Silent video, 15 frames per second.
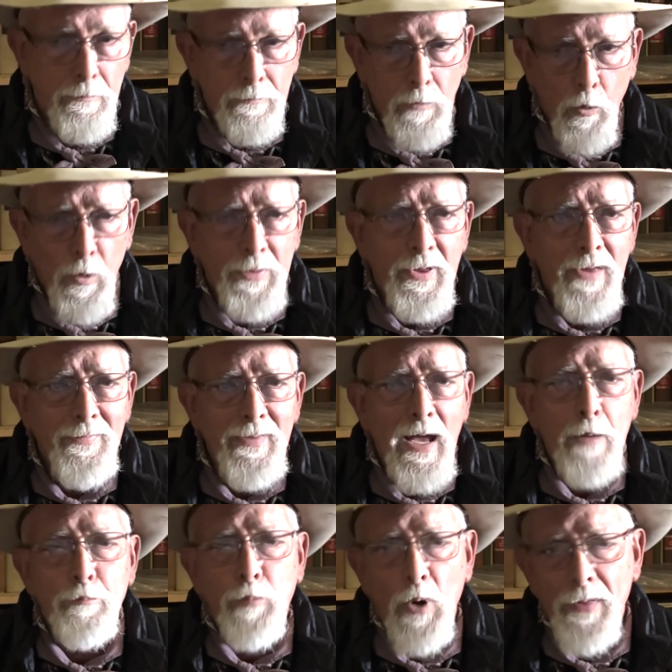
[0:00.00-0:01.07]
Within
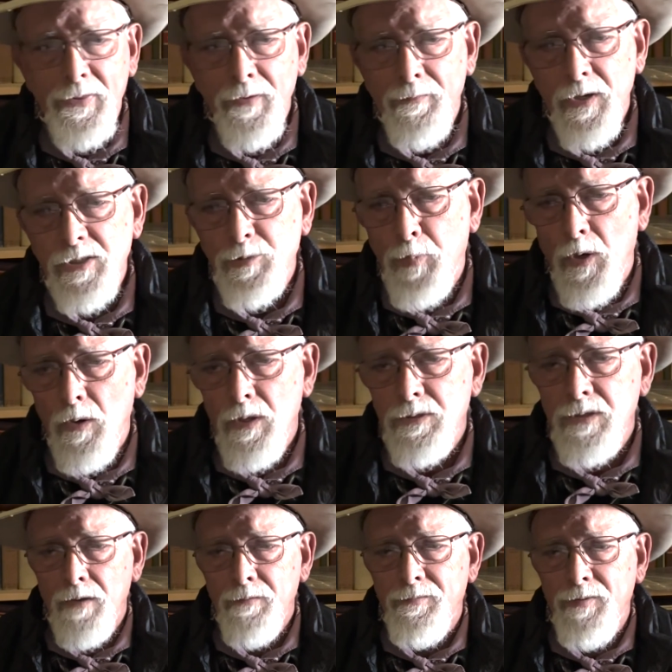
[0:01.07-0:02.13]
that breadth of experience,
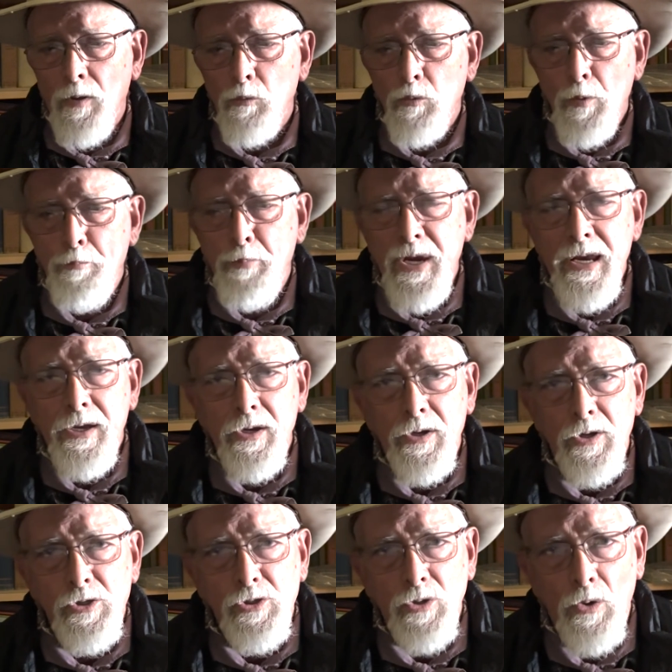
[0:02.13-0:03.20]
felt repeated
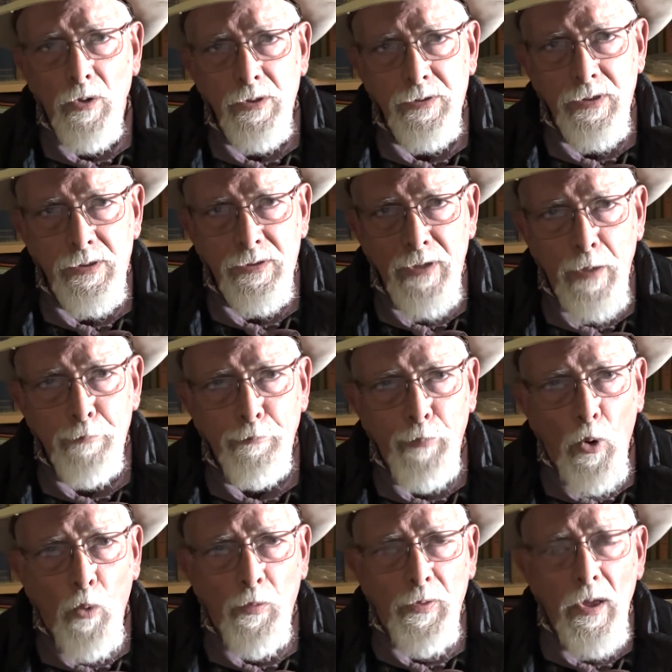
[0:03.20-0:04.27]
assurances that
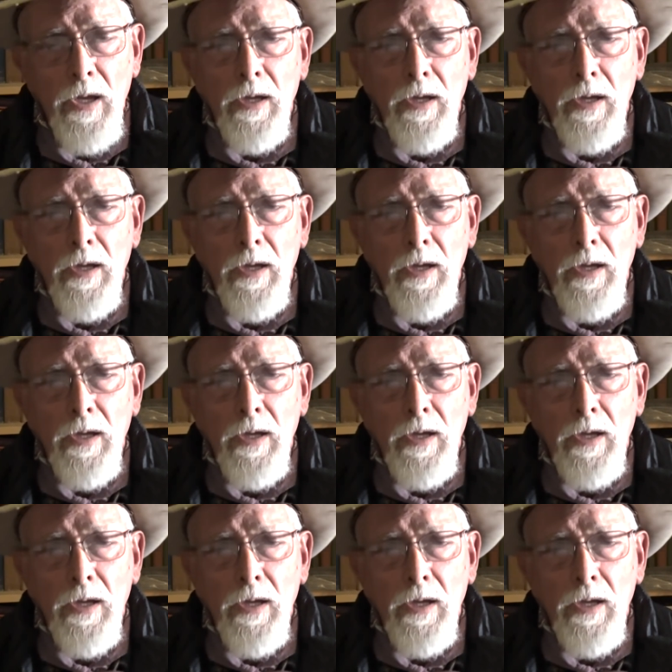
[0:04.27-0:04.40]
both